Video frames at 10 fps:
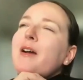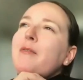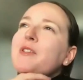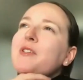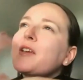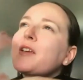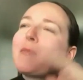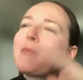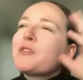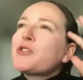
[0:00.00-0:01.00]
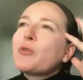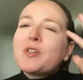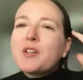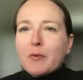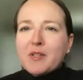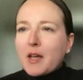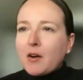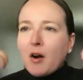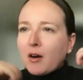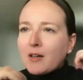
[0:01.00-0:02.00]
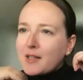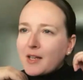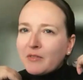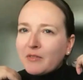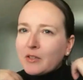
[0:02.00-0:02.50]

I was thinking about sourcing. Was that hard to get in